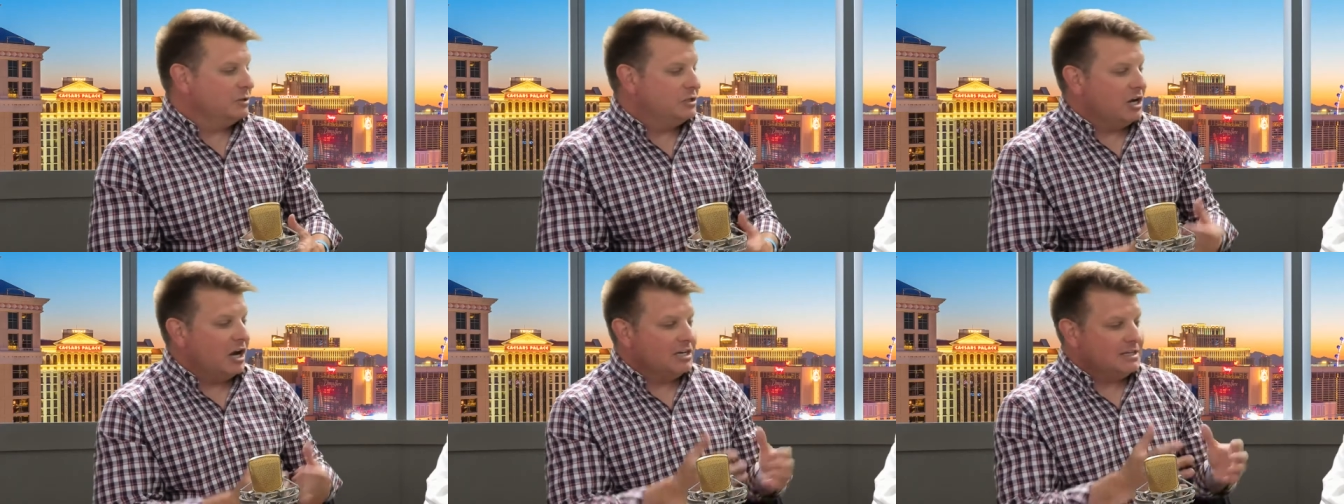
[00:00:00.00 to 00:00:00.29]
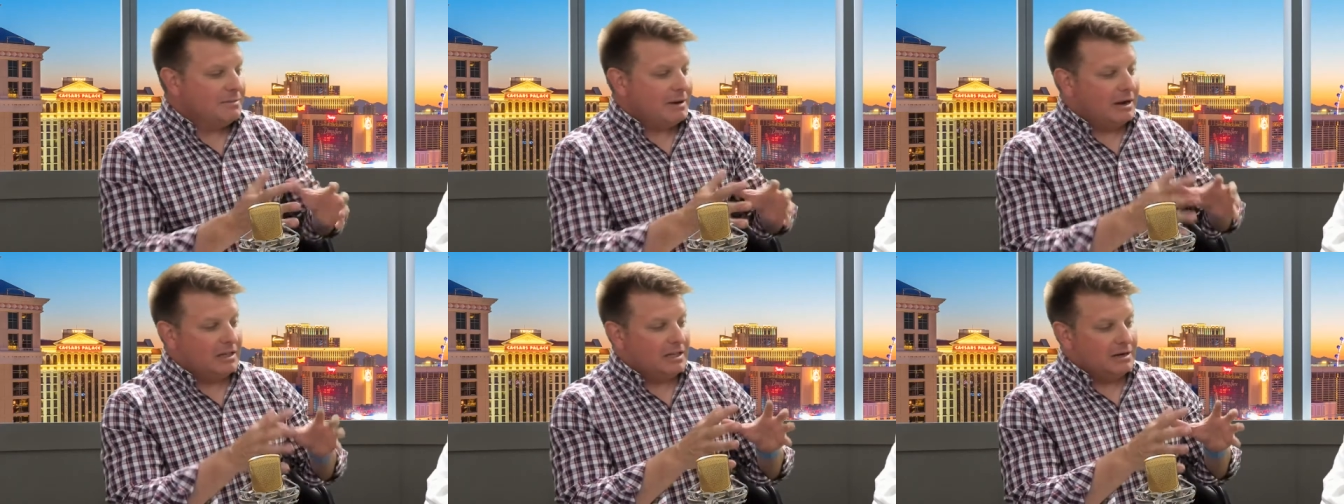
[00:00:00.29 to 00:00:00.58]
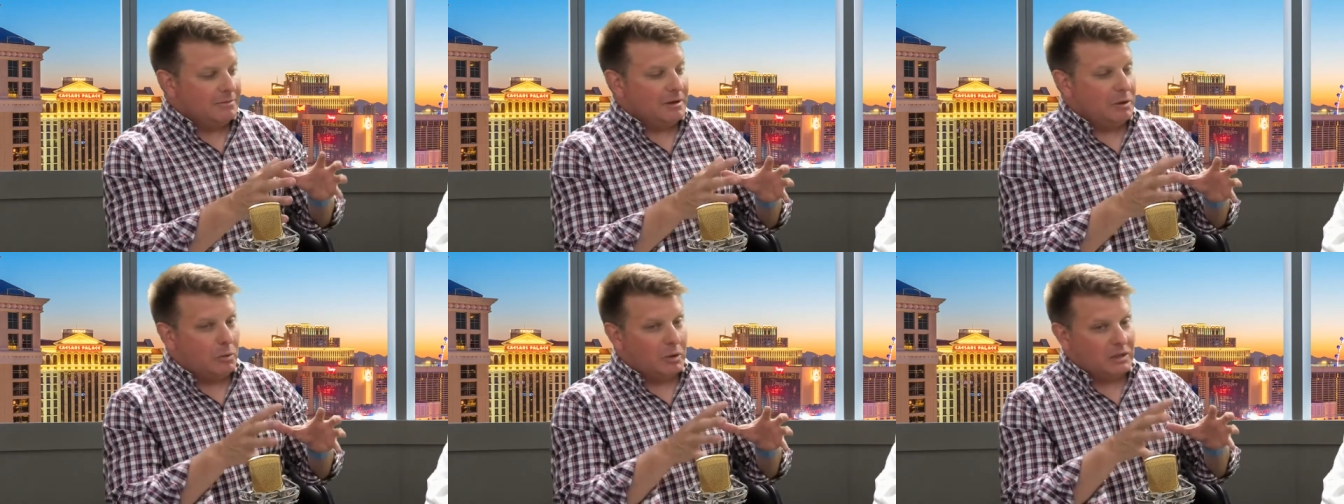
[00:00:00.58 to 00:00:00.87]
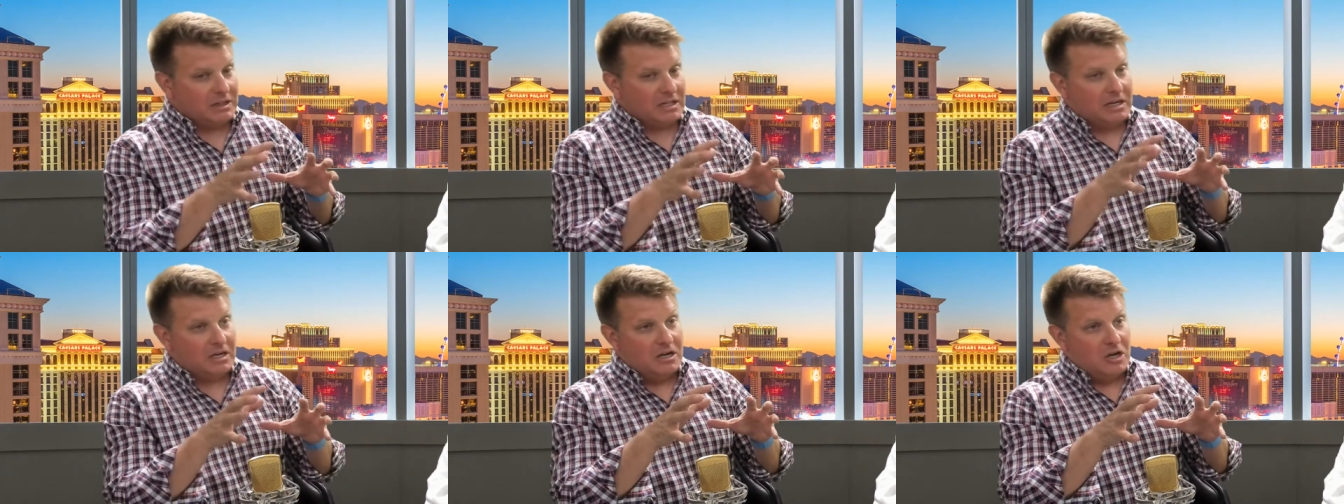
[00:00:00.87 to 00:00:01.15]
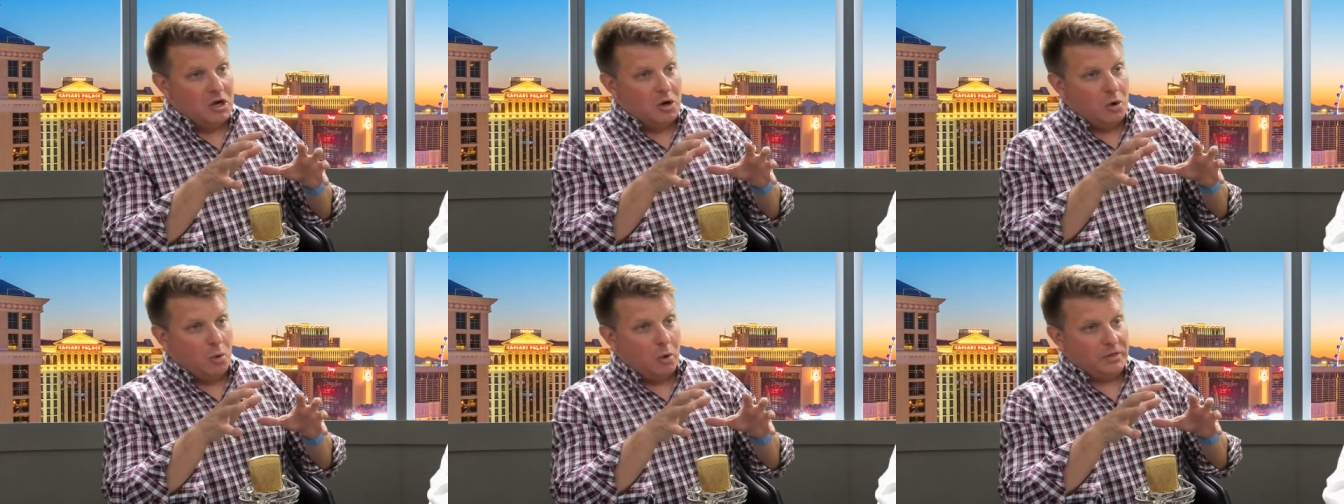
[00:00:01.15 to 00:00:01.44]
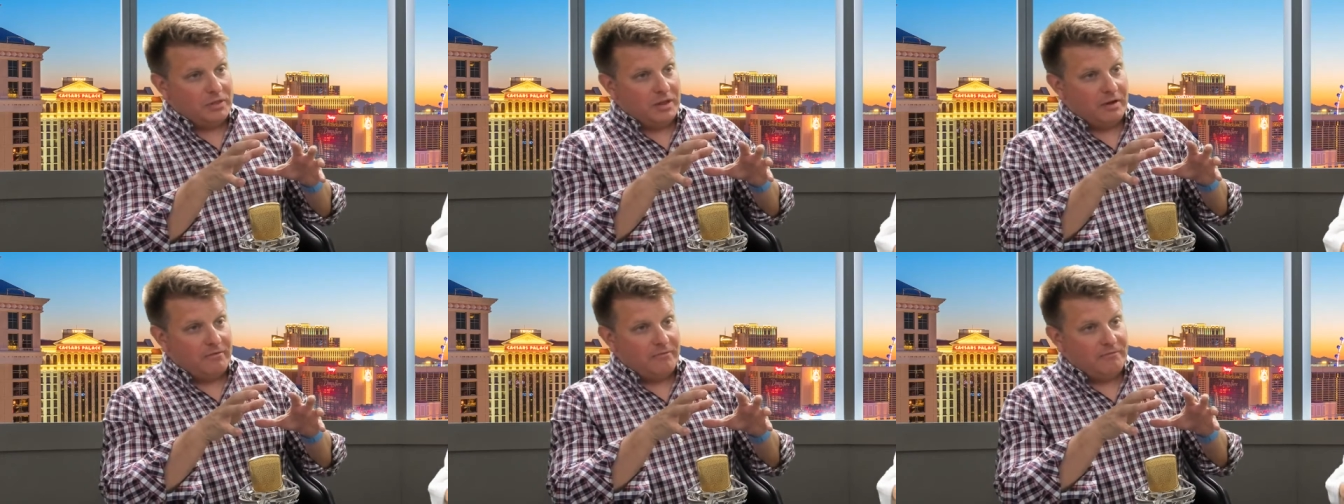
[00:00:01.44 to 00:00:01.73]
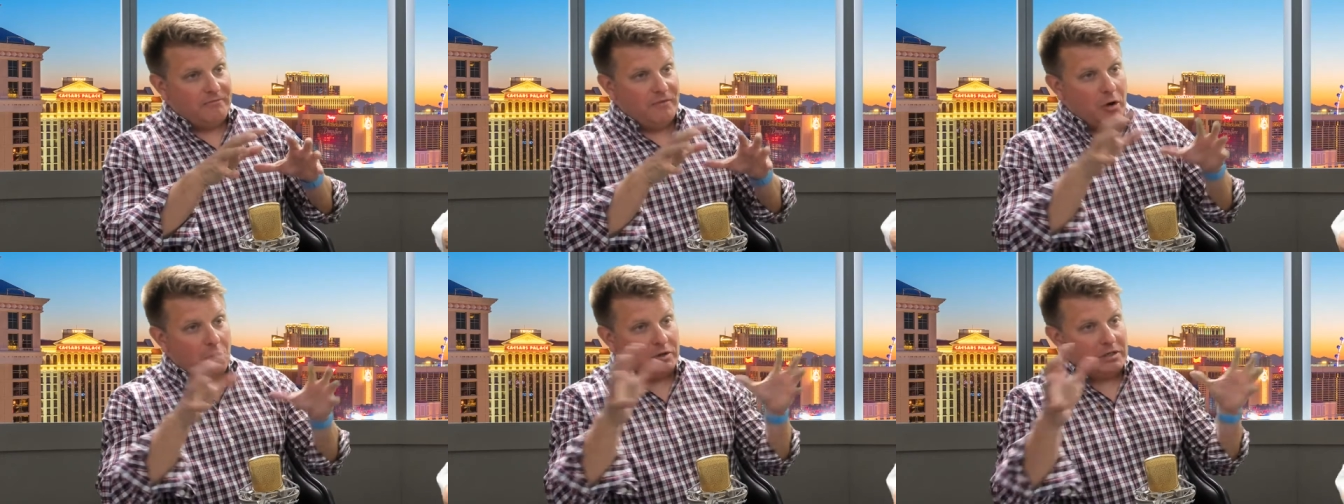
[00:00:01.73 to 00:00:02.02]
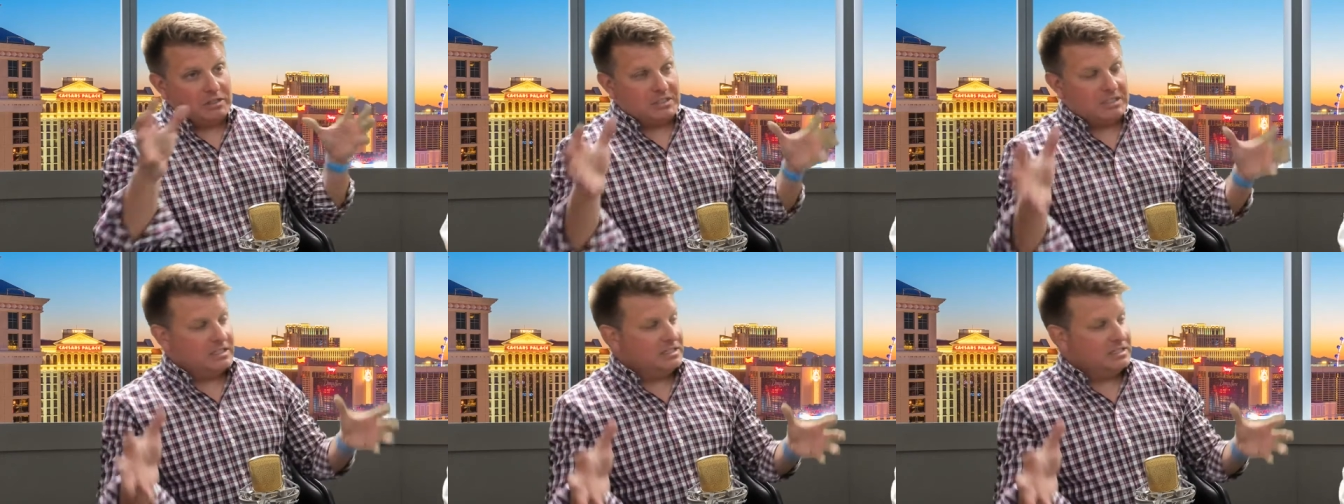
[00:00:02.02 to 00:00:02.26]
We talked about a little bit what the what the focus